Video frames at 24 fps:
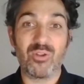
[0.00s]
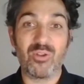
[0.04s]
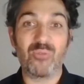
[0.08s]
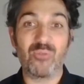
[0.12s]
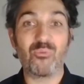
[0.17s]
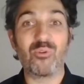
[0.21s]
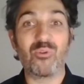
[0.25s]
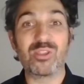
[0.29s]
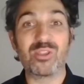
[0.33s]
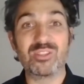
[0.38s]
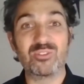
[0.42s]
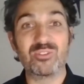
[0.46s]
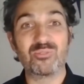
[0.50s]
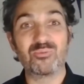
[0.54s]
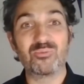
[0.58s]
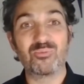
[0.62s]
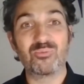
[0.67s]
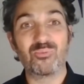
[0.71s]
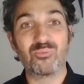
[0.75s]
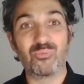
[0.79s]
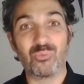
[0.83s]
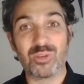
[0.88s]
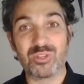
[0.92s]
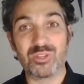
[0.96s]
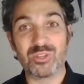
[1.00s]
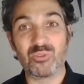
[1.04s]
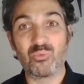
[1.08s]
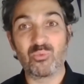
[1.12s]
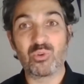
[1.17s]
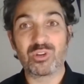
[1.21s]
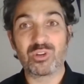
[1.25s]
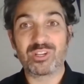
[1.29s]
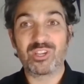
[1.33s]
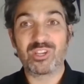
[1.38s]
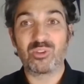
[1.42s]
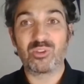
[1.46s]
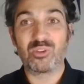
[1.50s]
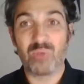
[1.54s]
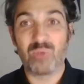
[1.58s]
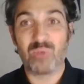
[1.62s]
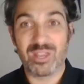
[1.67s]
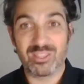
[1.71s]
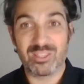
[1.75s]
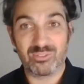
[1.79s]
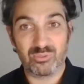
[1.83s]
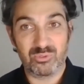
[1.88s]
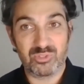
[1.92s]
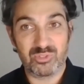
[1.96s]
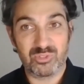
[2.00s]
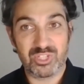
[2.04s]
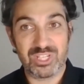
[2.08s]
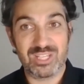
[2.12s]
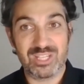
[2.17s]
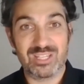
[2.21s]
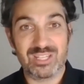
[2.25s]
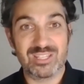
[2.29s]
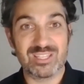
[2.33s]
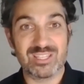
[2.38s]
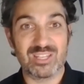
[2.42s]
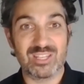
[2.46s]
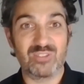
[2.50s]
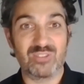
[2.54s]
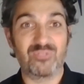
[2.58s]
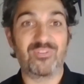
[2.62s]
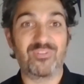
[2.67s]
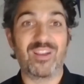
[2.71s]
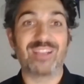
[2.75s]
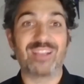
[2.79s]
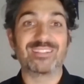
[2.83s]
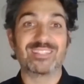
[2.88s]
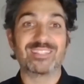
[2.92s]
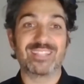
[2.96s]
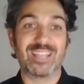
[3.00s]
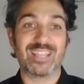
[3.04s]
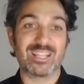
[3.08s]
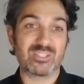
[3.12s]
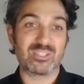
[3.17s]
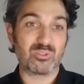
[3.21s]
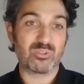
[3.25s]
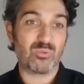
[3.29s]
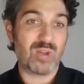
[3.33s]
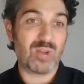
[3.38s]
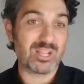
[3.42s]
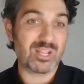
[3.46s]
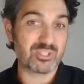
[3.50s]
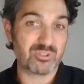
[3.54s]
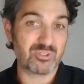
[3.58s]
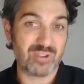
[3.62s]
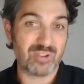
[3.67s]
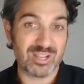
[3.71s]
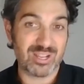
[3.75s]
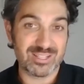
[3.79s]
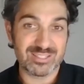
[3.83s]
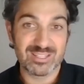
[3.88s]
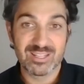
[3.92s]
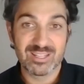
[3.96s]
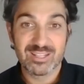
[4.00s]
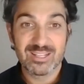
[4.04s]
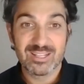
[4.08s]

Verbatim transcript: When you when you work your way through cheese and you finally get to wash rinds,